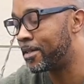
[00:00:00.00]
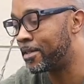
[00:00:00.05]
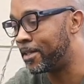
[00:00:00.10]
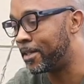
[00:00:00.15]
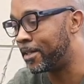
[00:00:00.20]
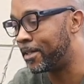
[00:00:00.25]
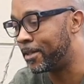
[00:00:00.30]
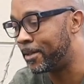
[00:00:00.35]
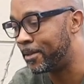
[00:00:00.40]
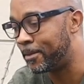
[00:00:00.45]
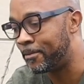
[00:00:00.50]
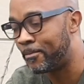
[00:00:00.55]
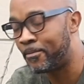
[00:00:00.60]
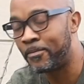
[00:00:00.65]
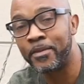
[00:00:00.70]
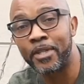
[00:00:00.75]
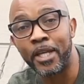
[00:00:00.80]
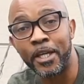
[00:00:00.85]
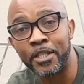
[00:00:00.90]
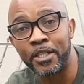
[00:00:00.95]
the
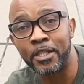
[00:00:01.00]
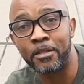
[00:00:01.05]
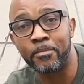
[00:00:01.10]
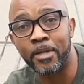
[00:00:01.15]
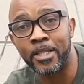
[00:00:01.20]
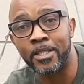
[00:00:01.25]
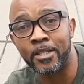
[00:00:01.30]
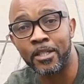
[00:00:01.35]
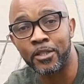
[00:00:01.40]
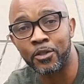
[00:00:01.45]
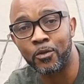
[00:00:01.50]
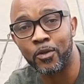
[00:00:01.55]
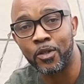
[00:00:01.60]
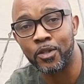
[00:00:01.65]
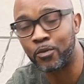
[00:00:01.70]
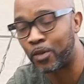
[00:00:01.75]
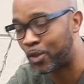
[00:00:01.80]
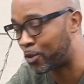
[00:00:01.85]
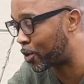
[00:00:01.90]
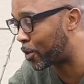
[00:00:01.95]
Asian butternut
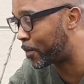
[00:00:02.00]
squash was